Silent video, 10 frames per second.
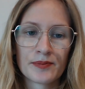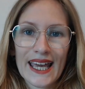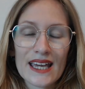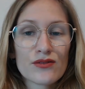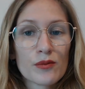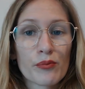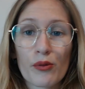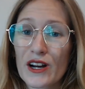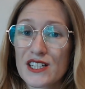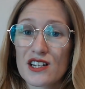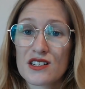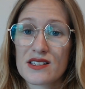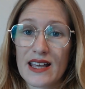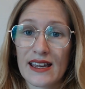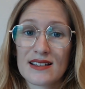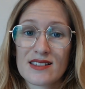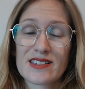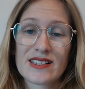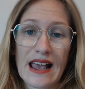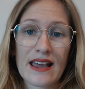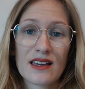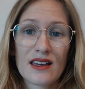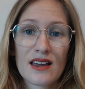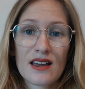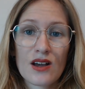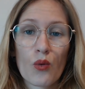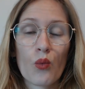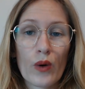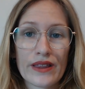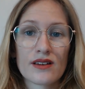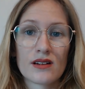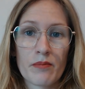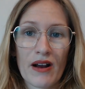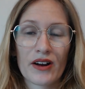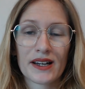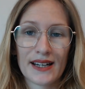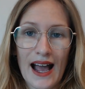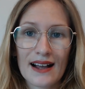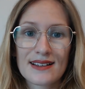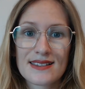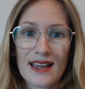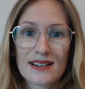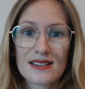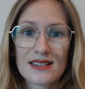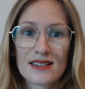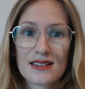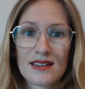Even British singers sing with an American accent